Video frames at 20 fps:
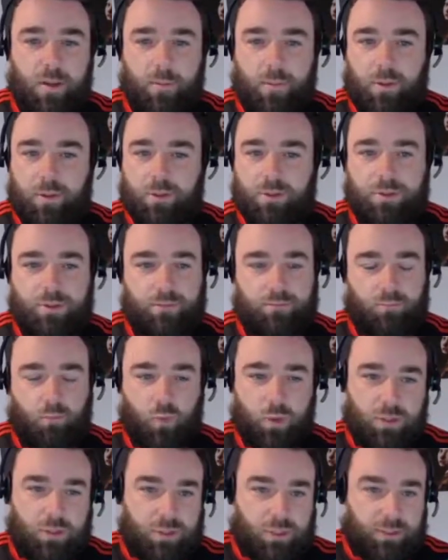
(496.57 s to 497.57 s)
But
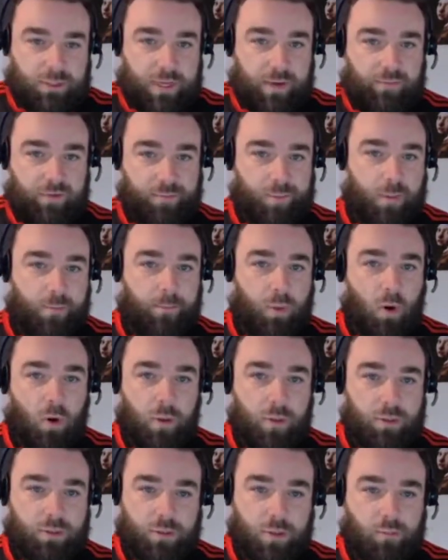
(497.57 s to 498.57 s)
once the server's been
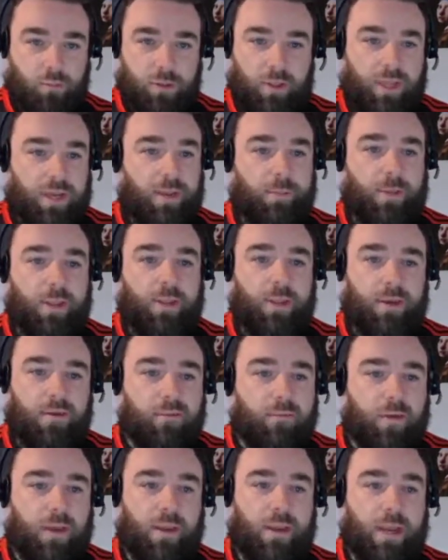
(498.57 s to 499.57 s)
bought, there's not really an immediate
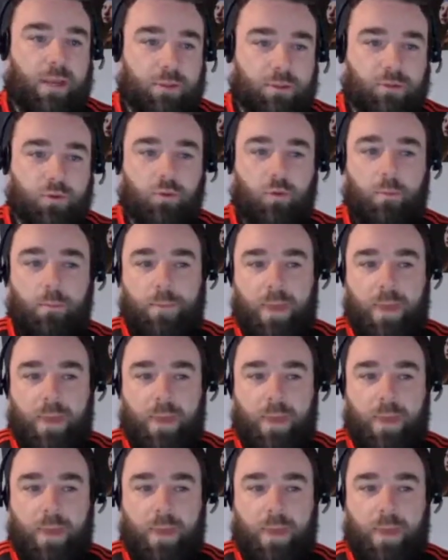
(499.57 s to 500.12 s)
financial